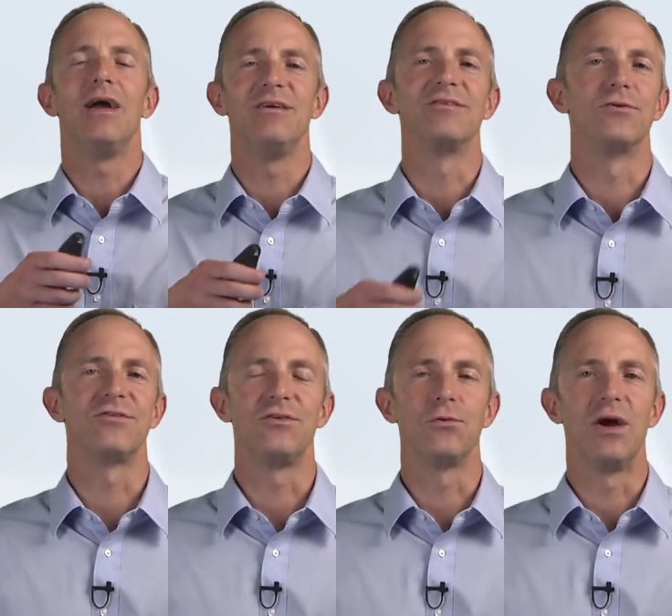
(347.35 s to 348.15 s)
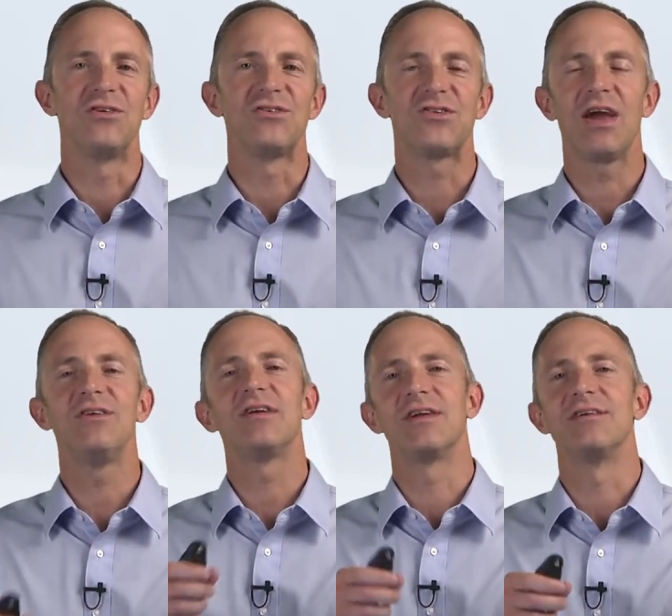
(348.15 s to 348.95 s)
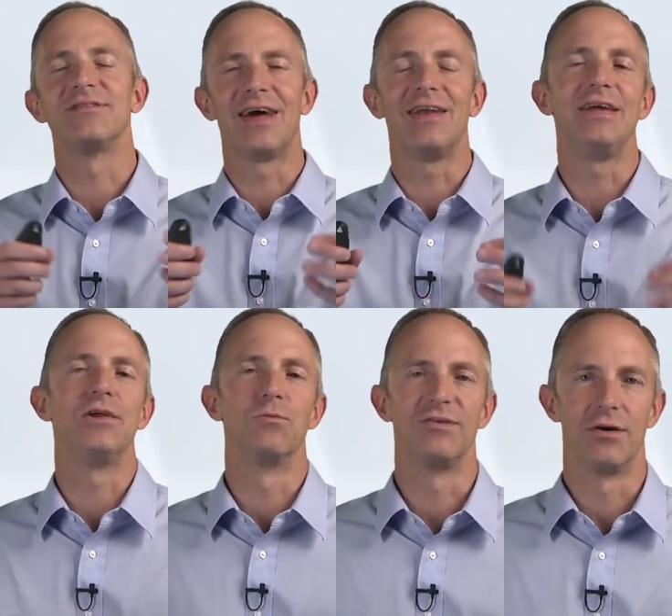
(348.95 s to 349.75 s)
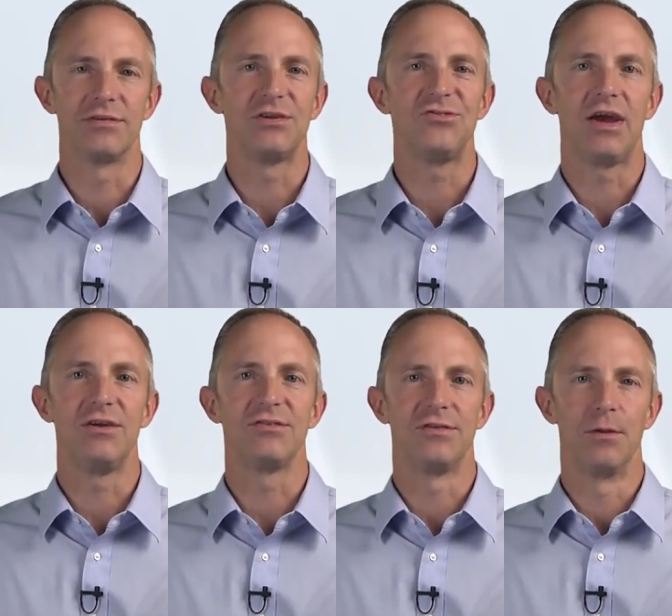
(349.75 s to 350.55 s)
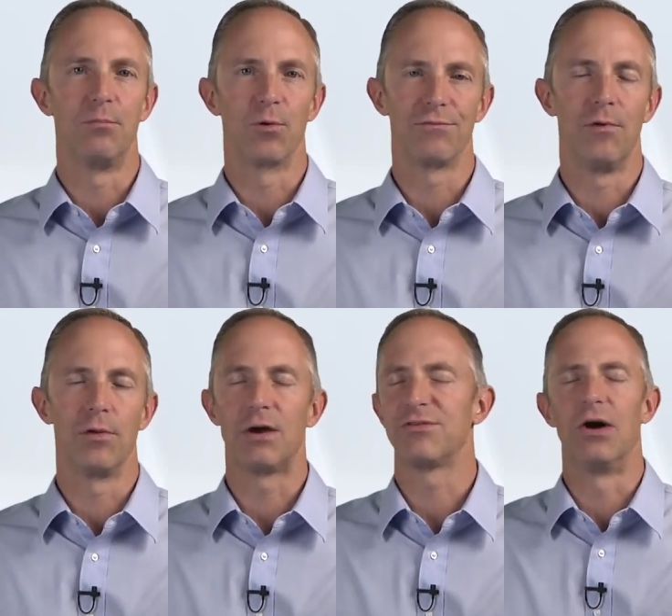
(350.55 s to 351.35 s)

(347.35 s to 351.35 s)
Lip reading: is their situation changing, and does that need to result in changes to the portfolio?